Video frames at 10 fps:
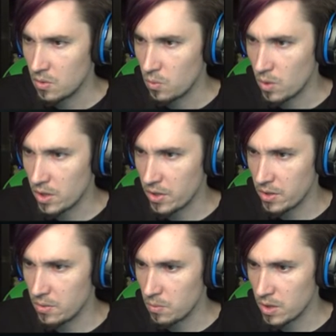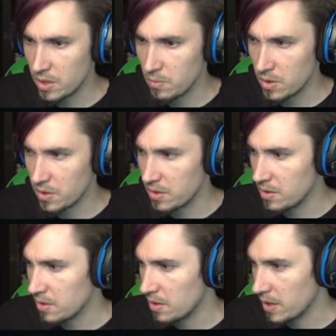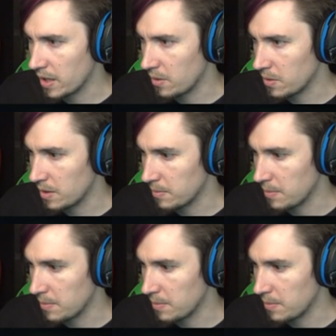We're good. We're good. We're good. Okay, hold up.